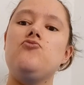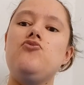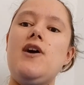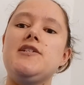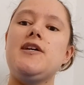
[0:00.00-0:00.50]

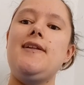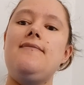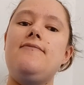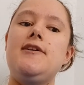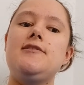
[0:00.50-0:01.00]
read
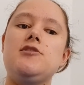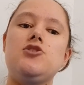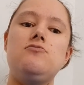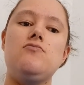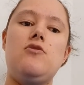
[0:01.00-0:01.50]
anything to
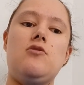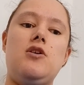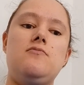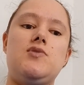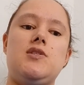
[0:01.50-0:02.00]
do with
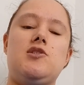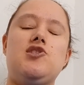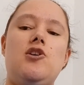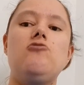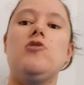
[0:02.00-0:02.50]
rom-coms in
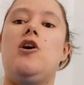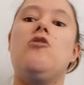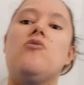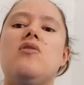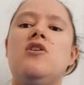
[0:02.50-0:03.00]
so
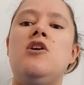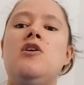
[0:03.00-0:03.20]
long.